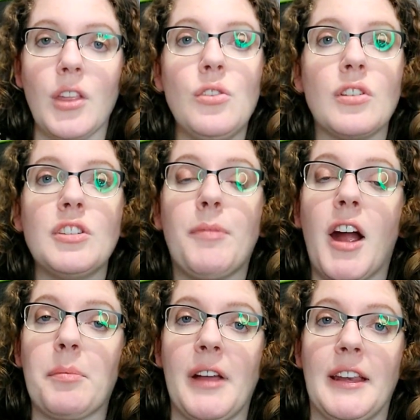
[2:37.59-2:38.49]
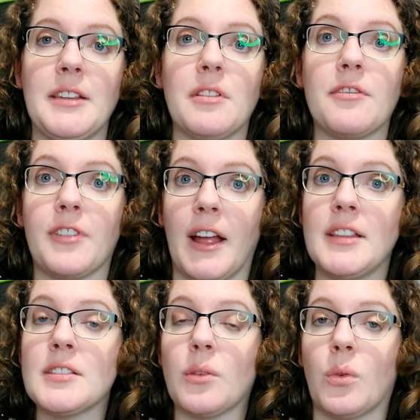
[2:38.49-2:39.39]
You can do park playdates with
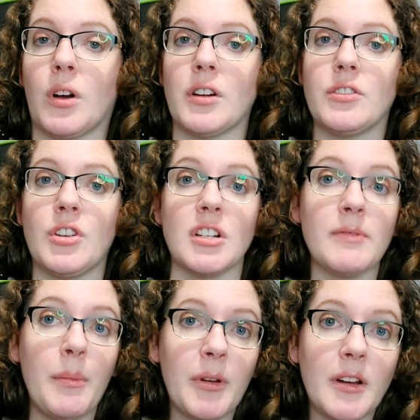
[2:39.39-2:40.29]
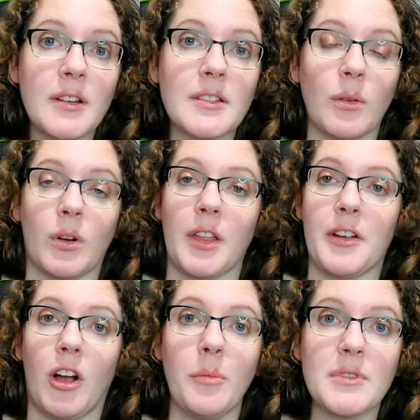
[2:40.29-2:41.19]
friends or church members or
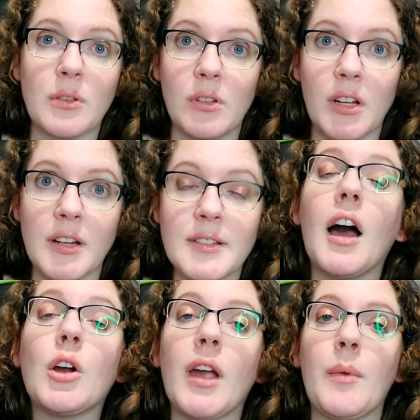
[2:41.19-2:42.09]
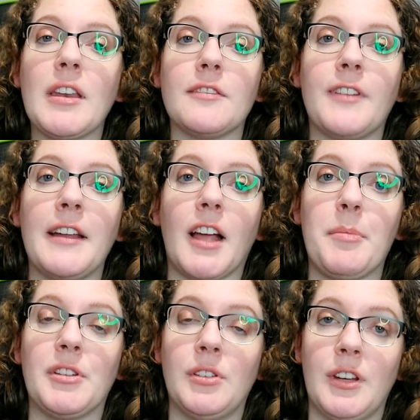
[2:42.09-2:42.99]
other homeschoolers. A great way to find
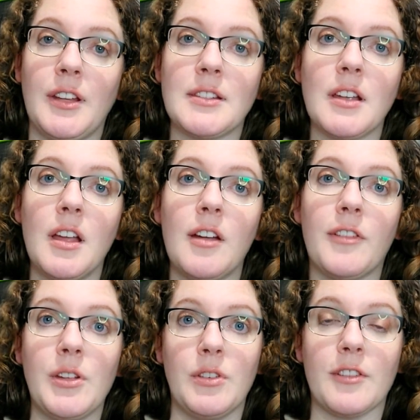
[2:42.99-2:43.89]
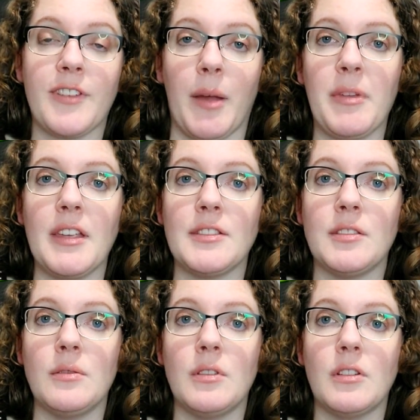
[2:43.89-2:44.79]
opportunities for you and your family is
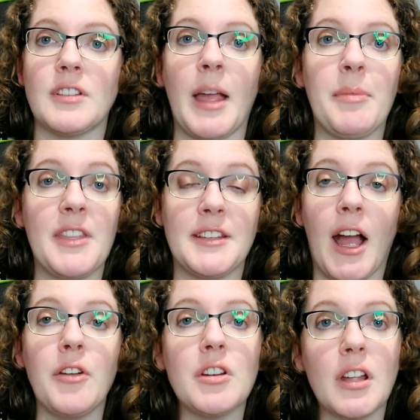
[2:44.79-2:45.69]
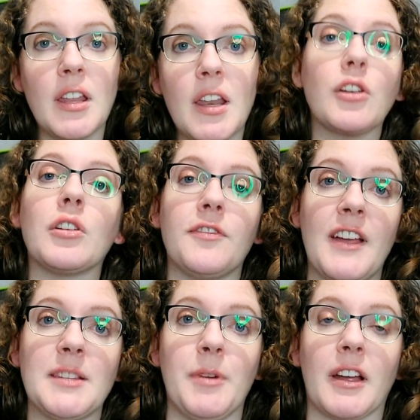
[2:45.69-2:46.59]
to type in the town you're in. Go to
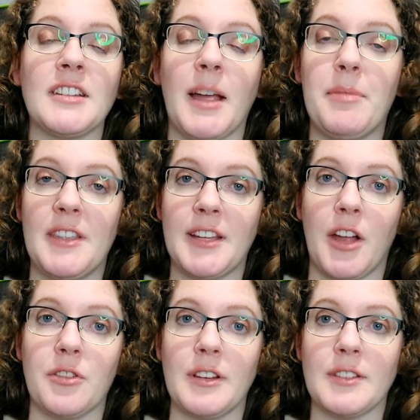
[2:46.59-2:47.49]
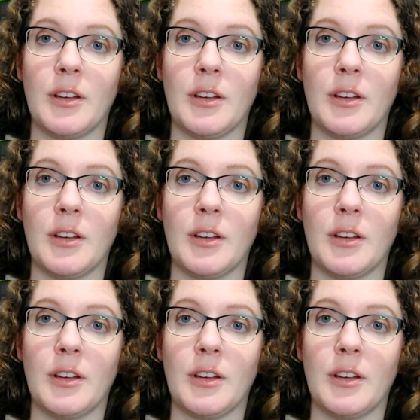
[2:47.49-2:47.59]
Facebook and type in the town you're in.